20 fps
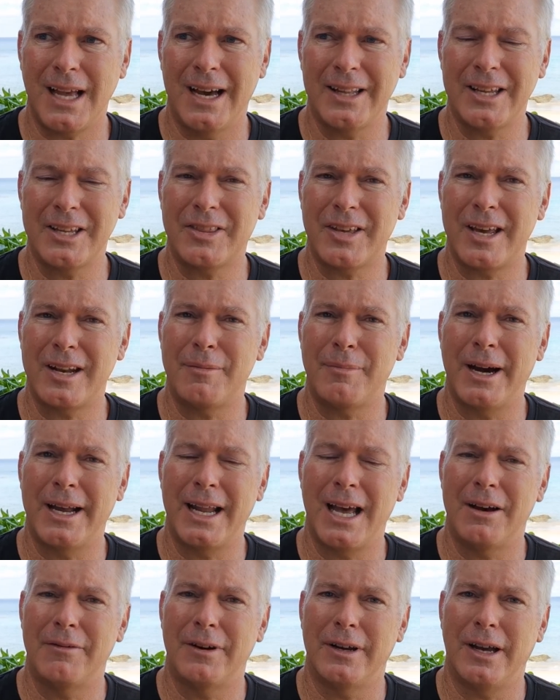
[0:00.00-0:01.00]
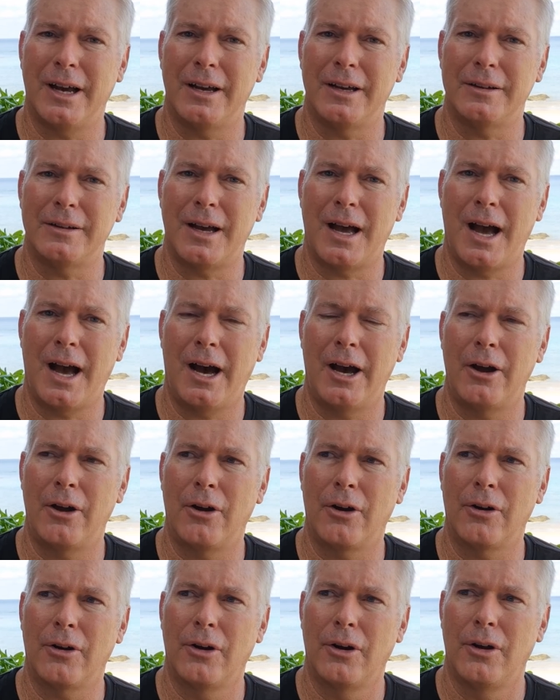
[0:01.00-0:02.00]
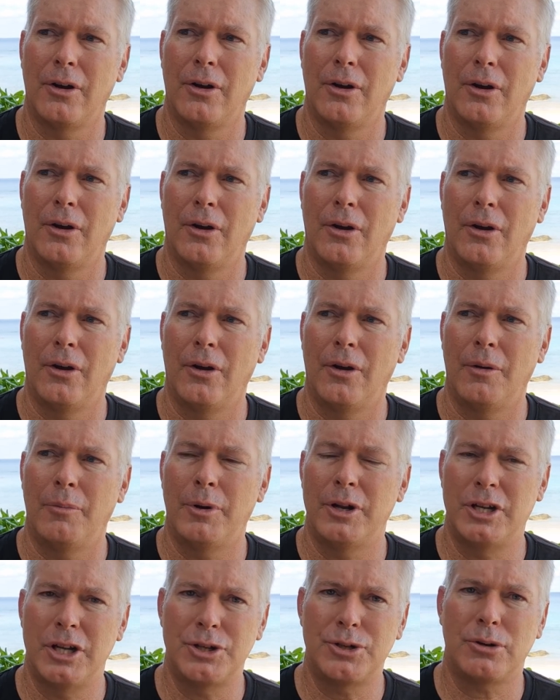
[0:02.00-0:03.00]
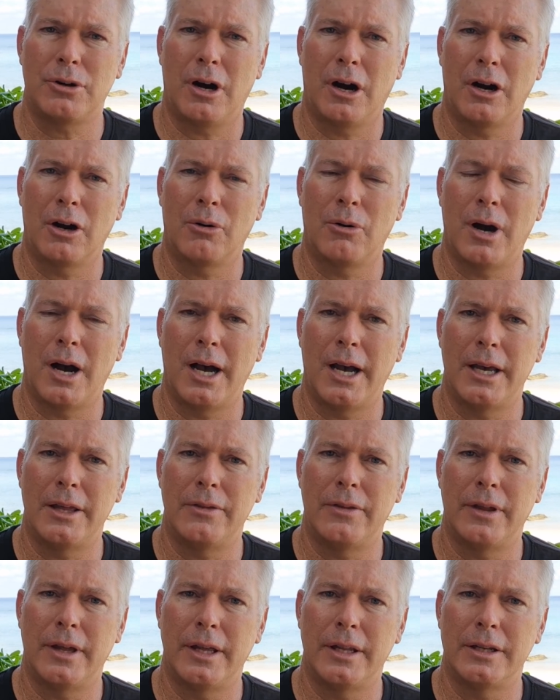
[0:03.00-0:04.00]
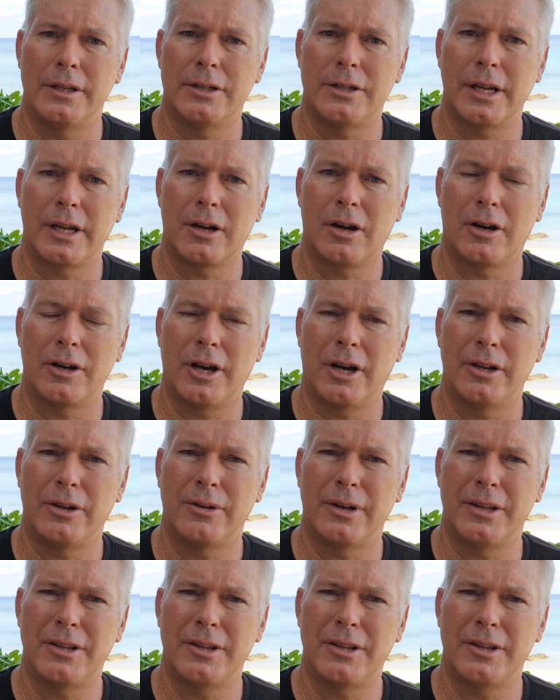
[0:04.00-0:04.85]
I think Theta might have a higher potential ROI than, say, Cardano.